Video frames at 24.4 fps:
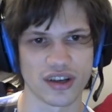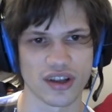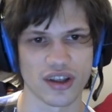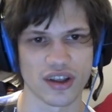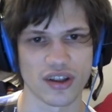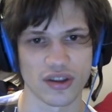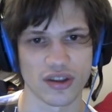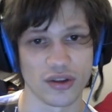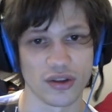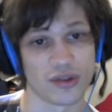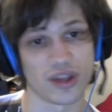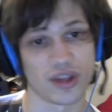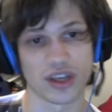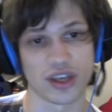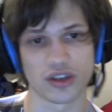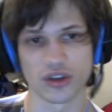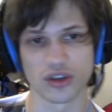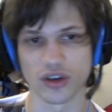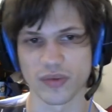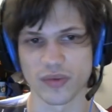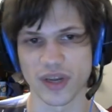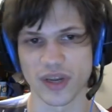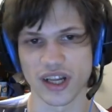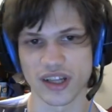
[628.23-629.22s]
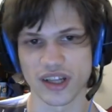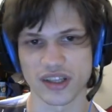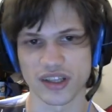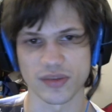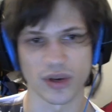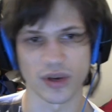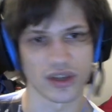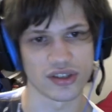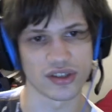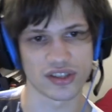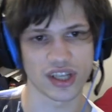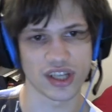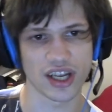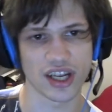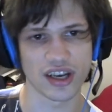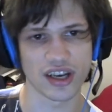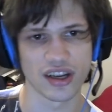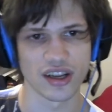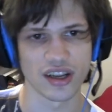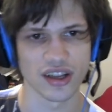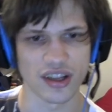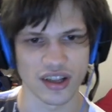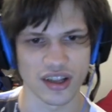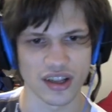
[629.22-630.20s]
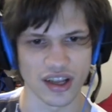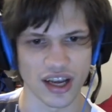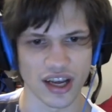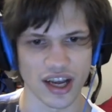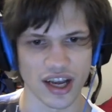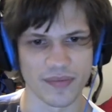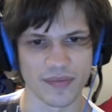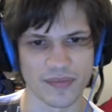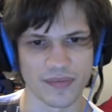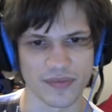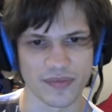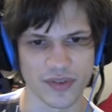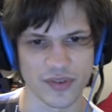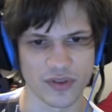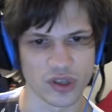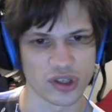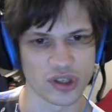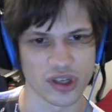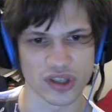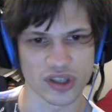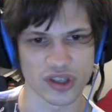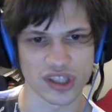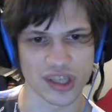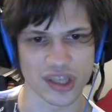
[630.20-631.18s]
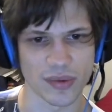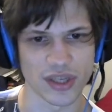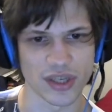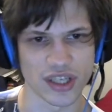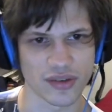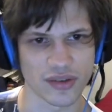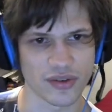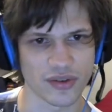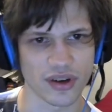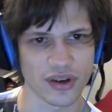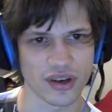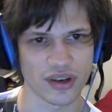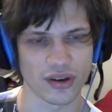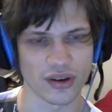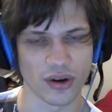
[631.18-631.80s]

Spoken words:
you think should have been in the spot instead. If you've chosen something different,